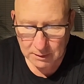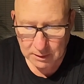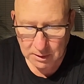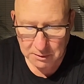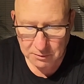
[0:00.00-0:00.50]

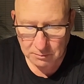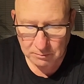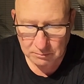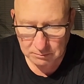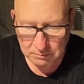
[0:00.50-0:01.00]
you get
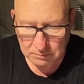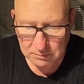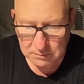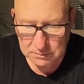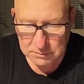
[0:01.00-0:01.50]
some
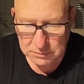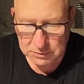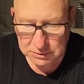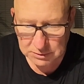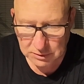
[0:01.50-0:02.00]

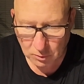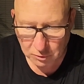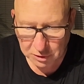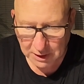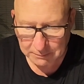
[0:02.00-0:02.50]

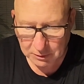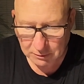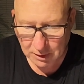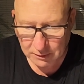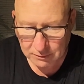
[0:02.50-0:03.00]
launch tab to
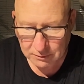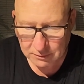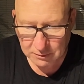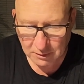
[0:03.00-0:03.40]
run,